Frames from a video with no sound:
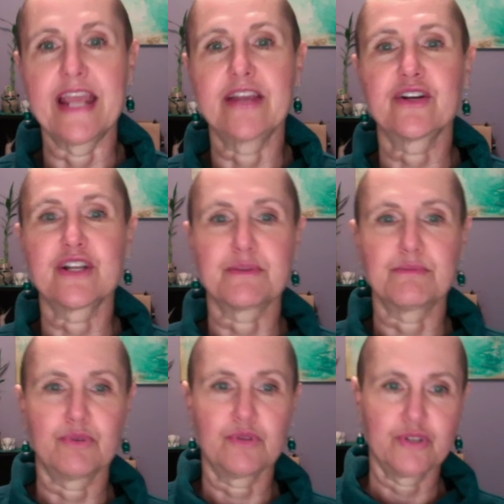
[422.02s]
doesn't
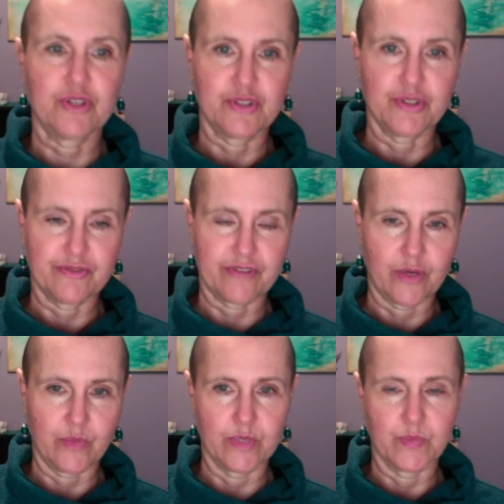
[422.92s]
pull you too far
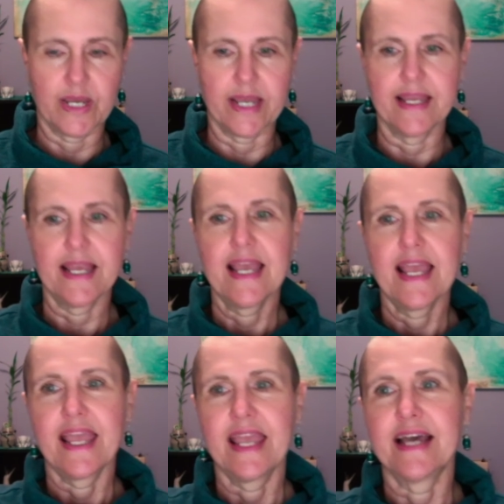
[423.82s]
one way,
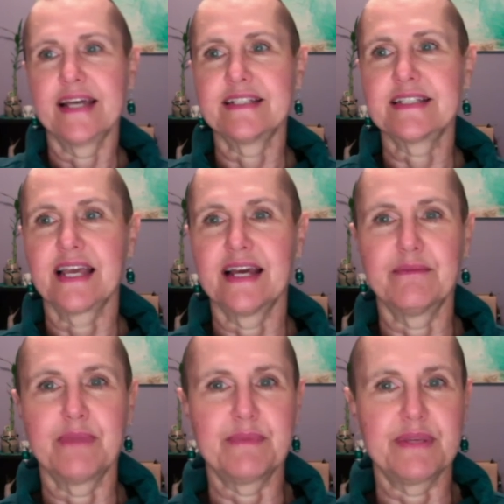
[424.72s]
and
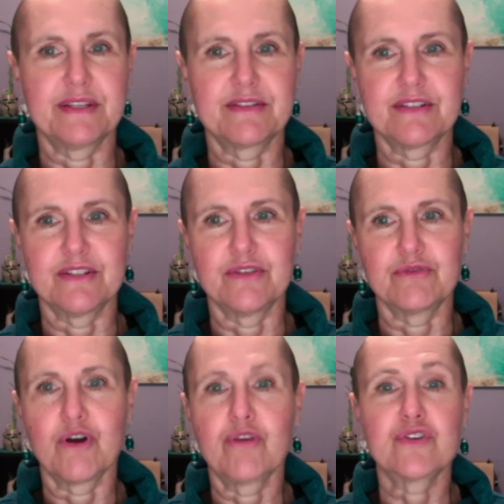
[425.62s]
maybe,
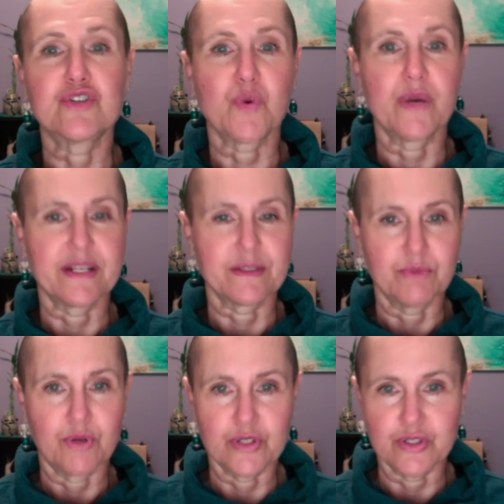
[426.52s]
overjoy doesn't
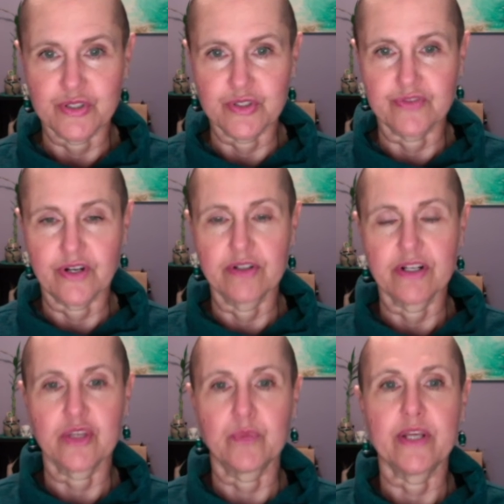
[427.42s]
pull you too far
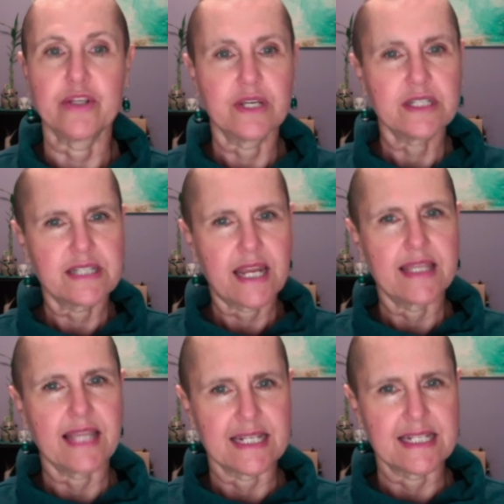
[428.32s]
another way. You can stay in
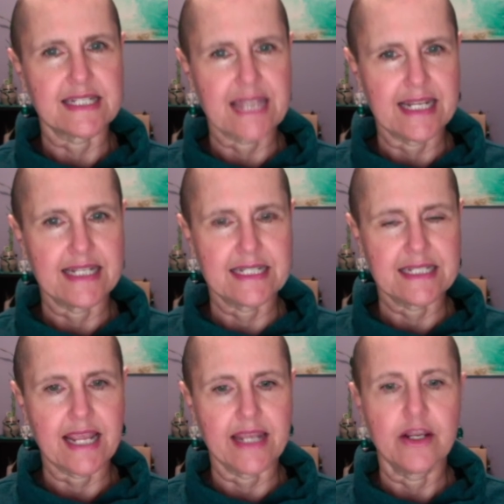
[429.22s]
that steady
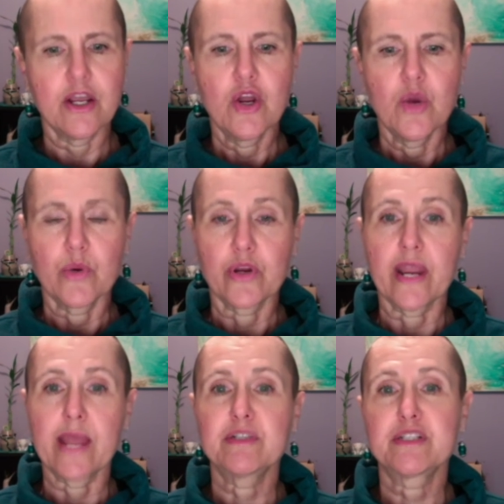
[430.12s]
state where you're
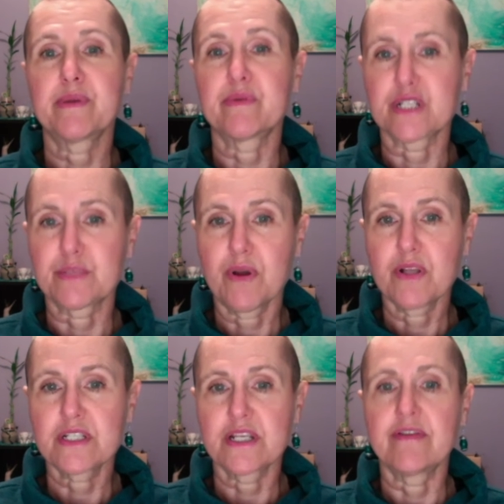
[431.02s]
able to be
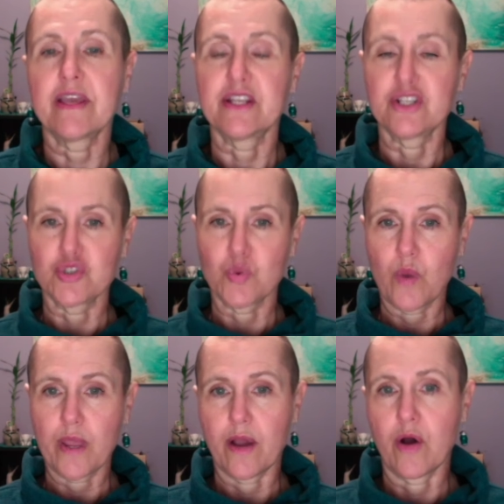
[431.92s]
responsive and
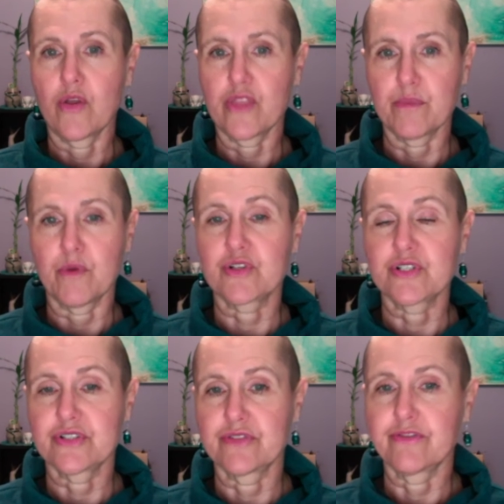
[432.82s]
enjoy all the
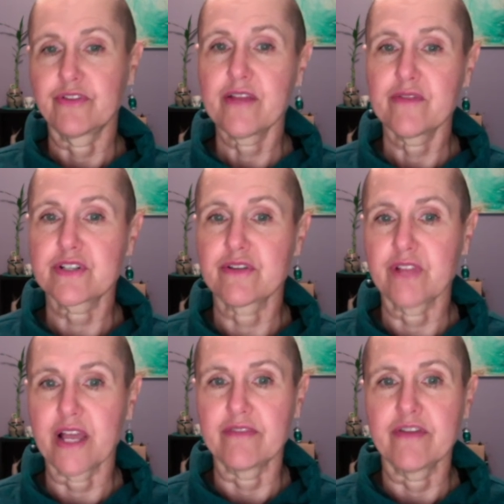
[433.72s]
emotions and flavors of
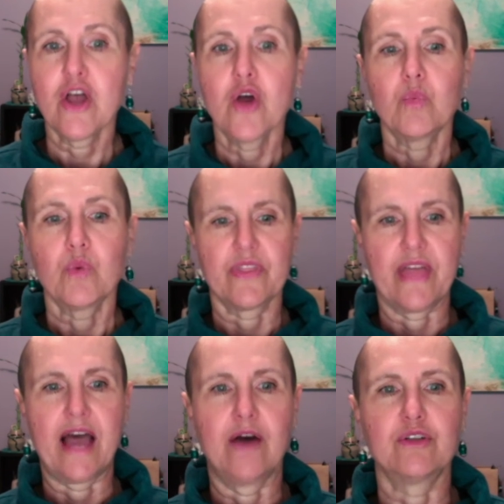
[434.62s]
life
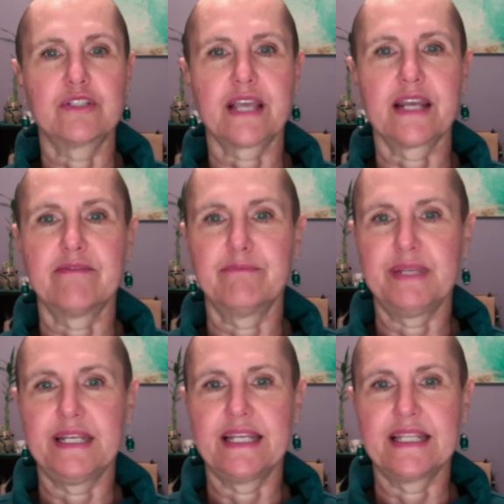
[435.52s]
without kind of
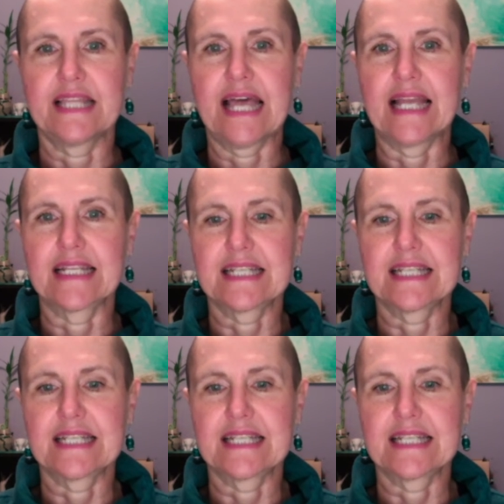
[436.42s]
being that,